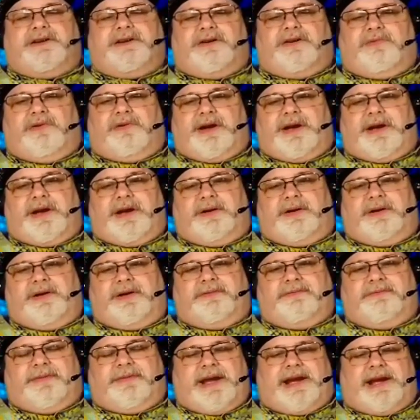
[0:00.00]
working at
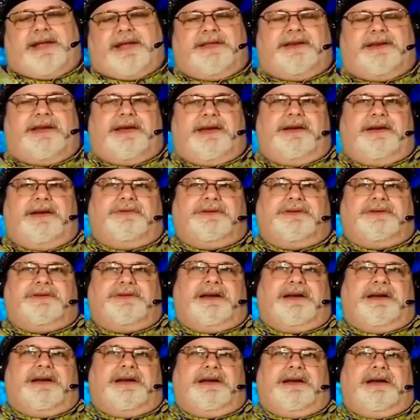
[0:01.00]
back in the day was, uh,
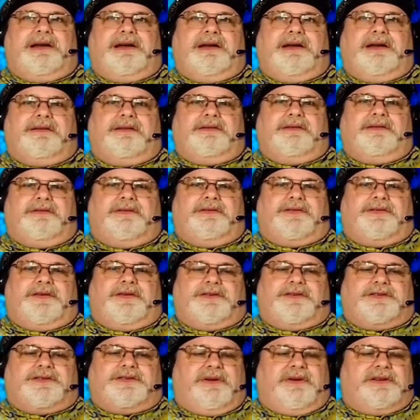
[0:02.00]
uh, as far
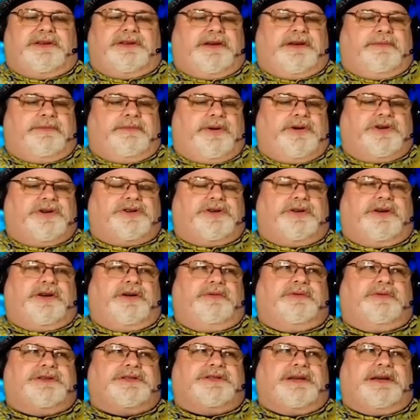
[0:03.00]
as the retail portion
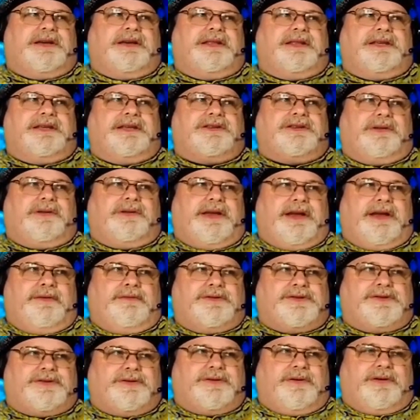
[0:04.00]
go, was uh, this old
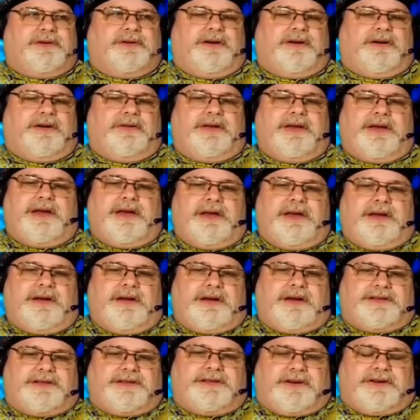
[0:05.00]
camera store called
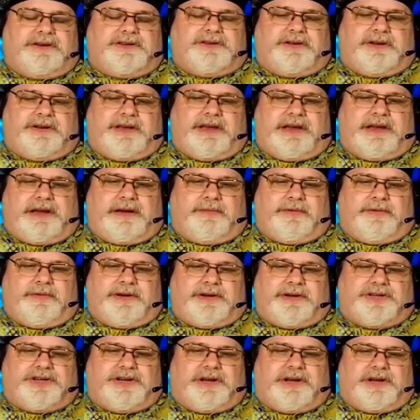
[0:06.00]
Sarasota Camera
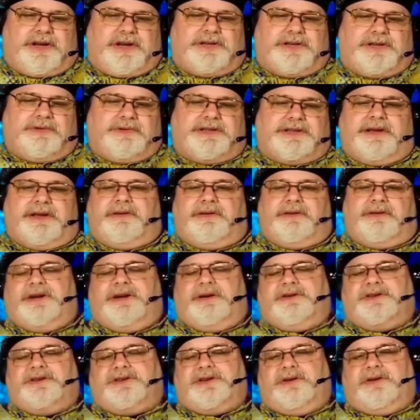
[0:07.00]
Exchange. It was down in
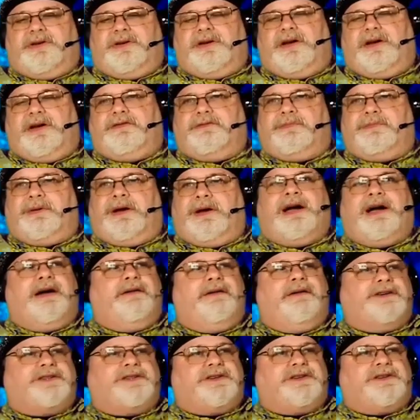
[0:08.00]
Sarasota off of
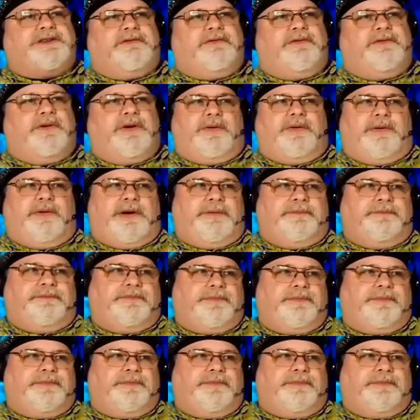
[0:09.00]
Bahia Vista and 41.